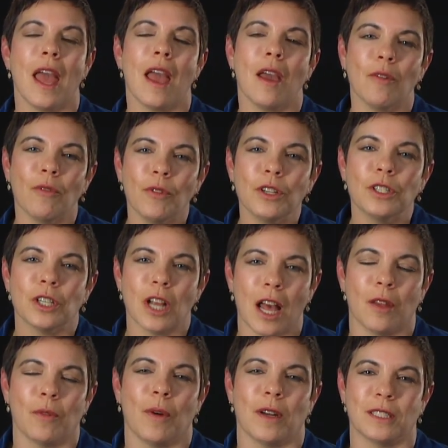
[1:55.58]
every
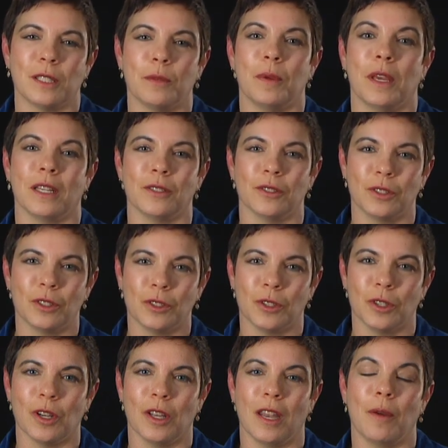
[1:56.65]
child wants to be
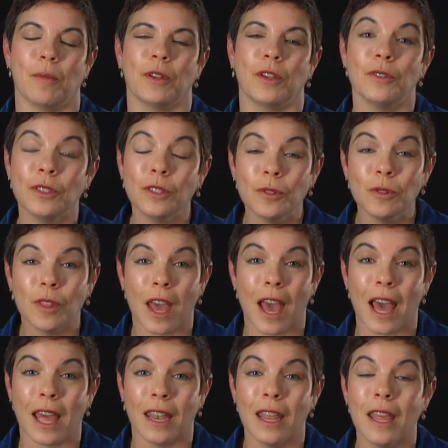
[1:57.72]
understood. And when you do
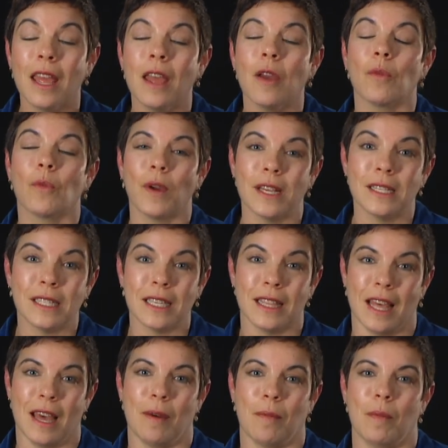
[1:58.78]
that, raising
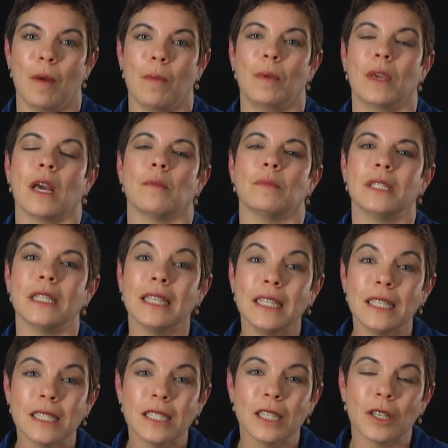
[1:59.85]
them becomes
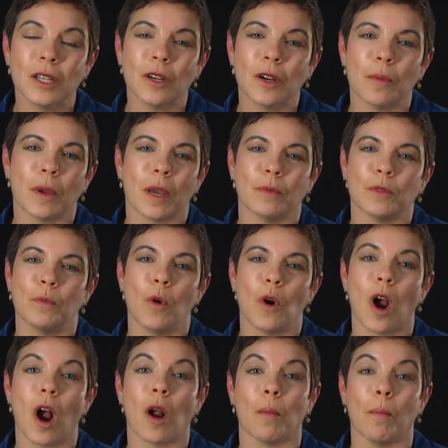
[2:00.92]
easier, it becomes more
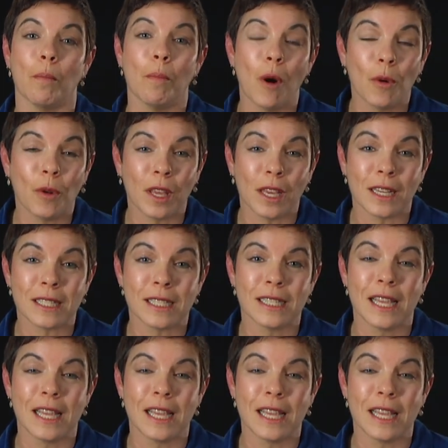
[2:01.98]
harmonious,